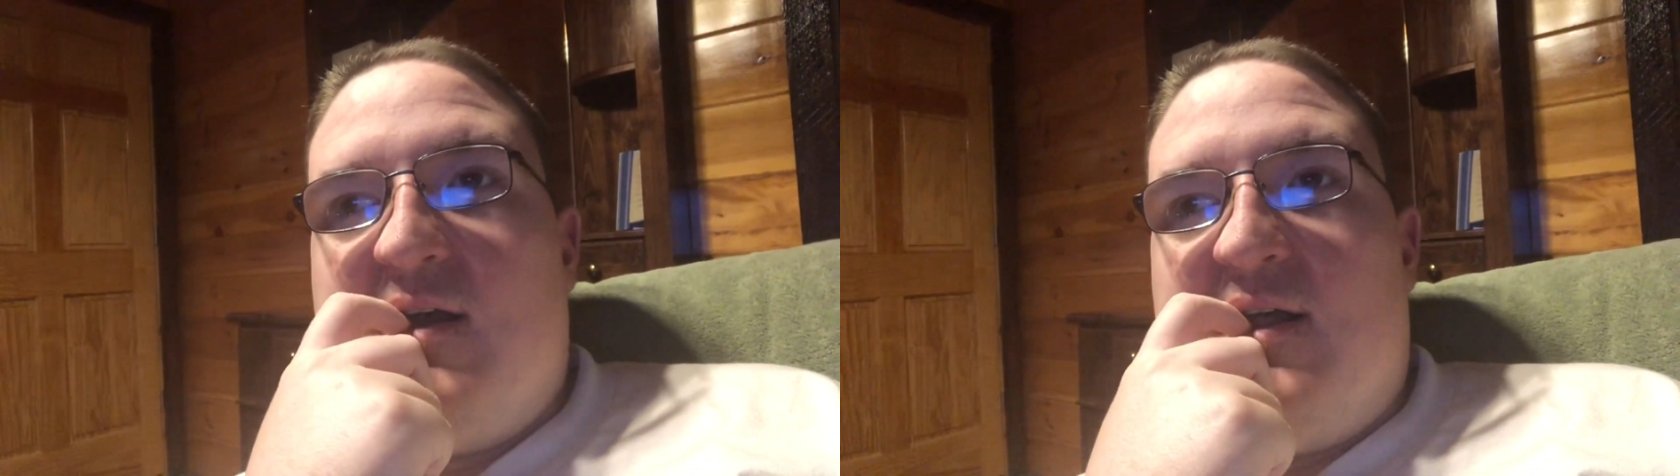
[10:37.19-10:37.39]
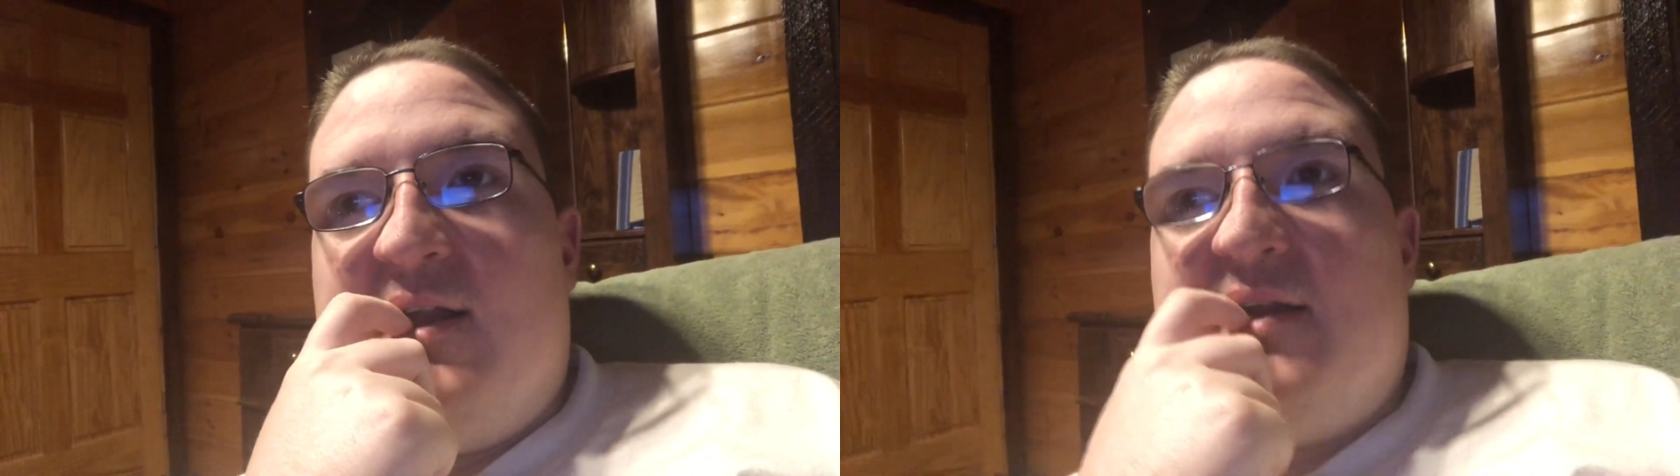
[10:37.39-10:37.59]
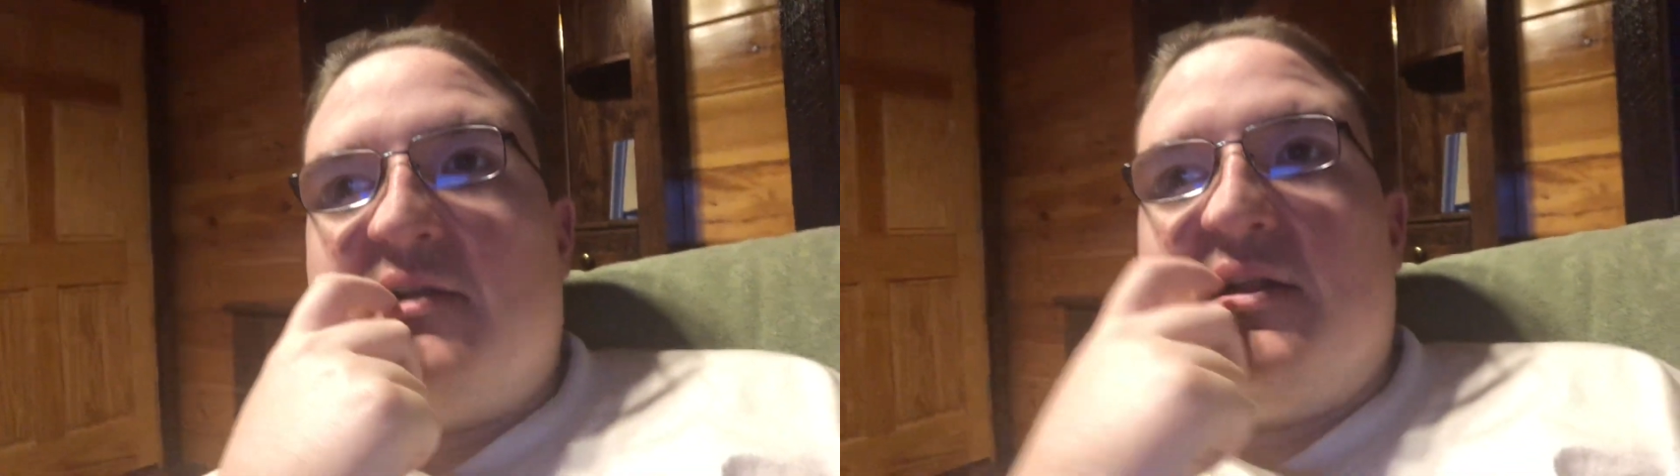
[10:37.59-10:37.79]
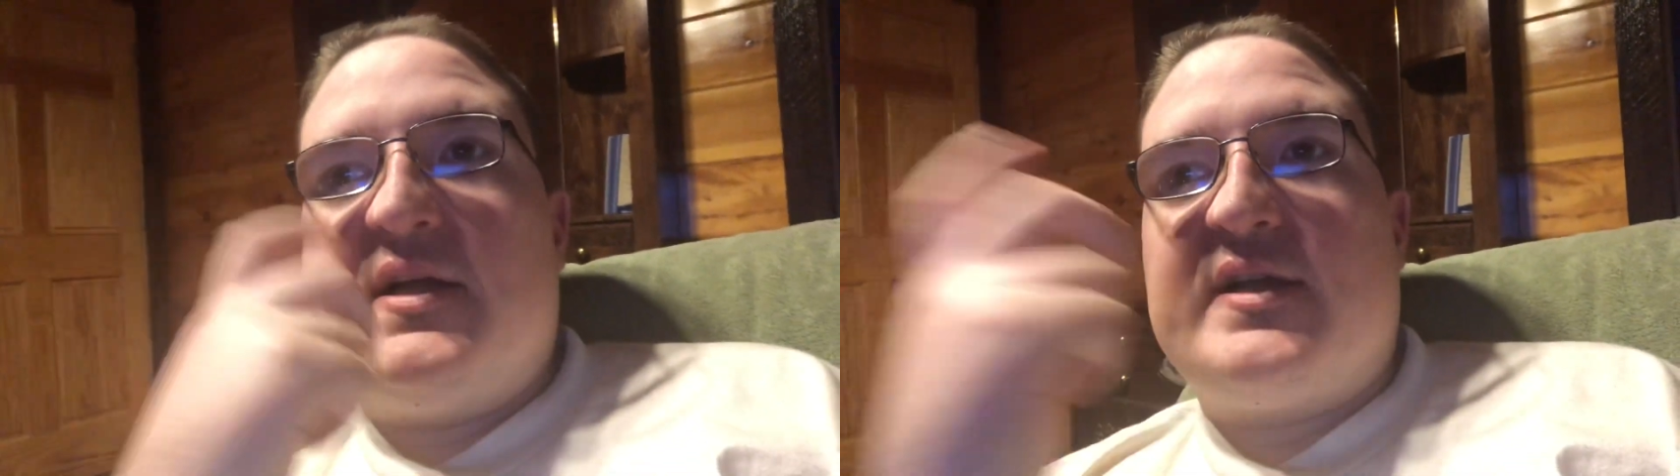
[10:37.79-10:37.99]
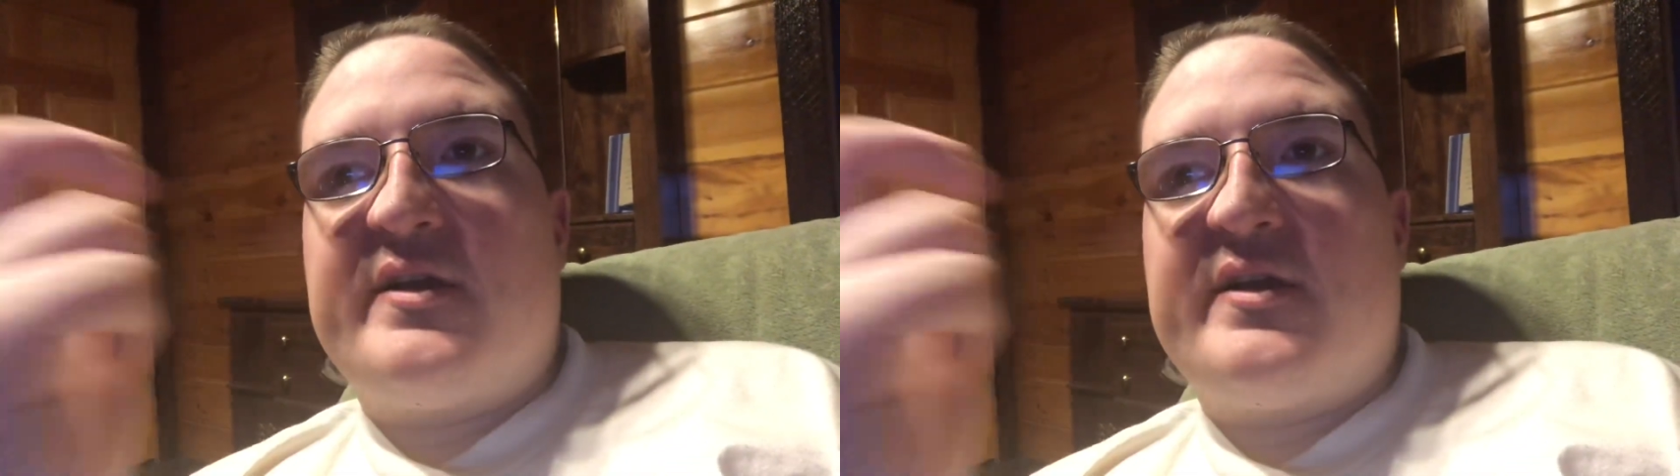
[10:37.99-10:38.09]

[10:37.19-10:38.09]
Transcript: like